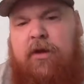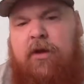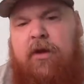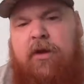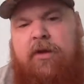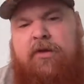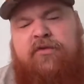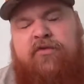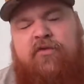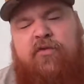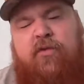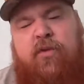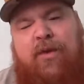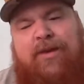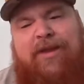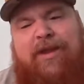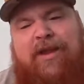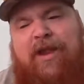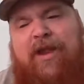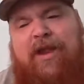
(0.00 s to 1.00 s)
Uh, he's
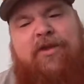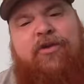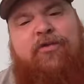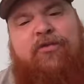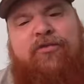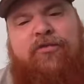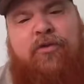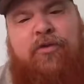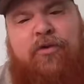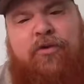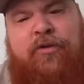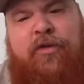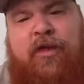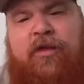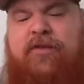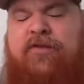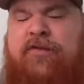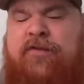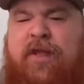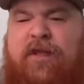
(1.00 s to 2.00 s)
28 years old.
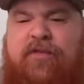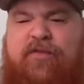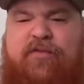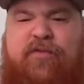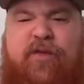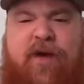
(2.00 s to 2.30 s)
He stands